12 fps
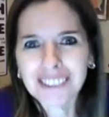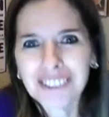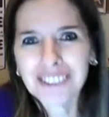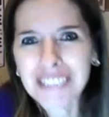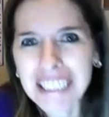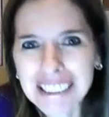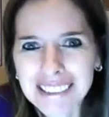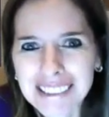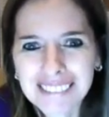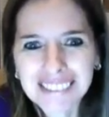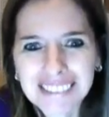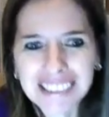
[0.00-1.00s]
use that
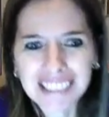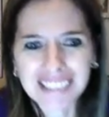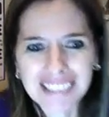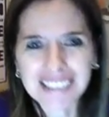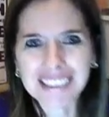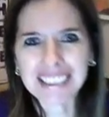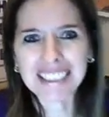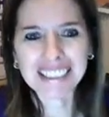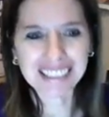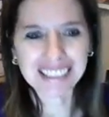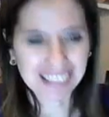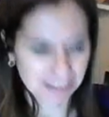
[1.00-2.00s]
cedilla C,
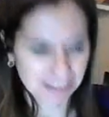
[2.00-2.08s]
isn't it?